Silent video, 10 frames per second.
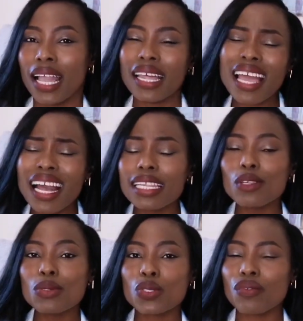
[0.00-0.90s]
and add a
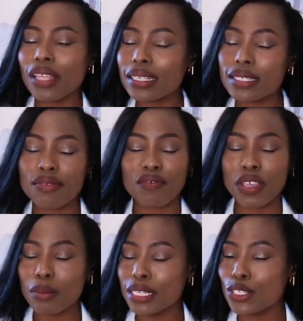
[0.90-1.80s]
little bit of that
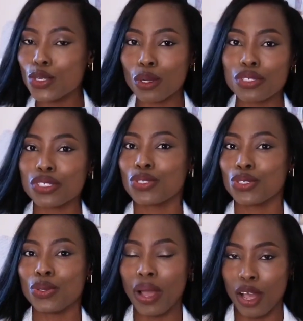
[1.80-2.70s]
feminine touch
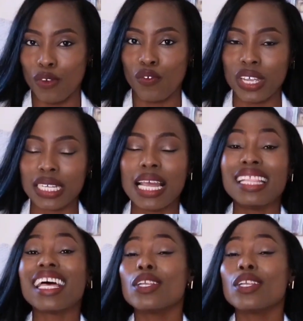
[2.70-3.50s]
to your outfit.